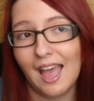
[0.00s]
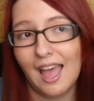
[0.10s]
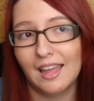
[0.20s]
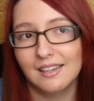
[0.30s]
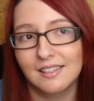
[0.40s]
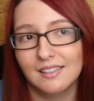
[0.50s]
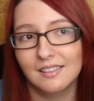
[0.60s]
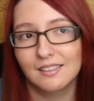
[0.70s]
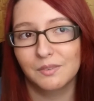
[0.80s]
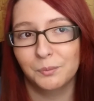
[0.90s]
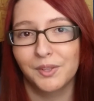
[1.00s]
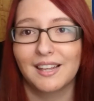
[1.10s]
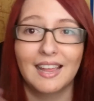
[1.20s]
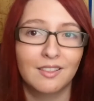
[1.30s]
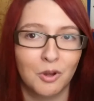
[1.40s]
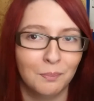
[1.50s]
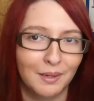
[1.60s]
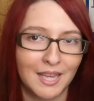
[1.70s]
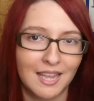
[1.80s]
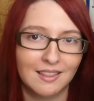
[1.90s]
and was less
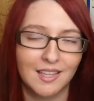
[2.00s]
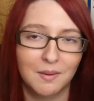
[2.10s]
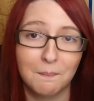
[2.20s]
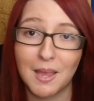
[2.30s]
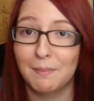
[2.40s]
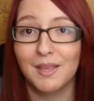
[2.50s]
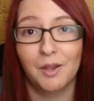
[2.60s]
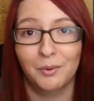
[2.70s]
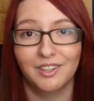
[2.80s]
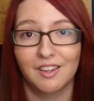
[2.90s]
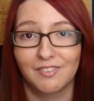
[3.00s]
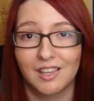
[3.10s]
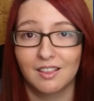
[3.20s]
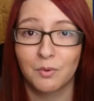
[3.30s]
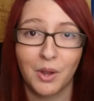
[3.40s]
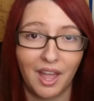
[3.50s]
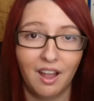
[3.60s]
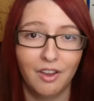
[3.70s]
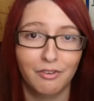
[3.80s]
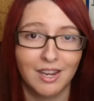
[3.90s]
complicated, maybe I would have given this quite a
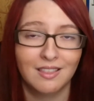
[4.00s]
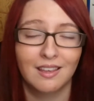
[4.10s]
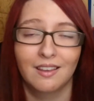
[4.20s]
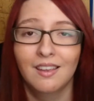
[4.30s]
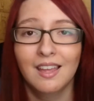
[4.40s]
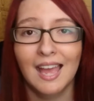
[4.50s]
high rating.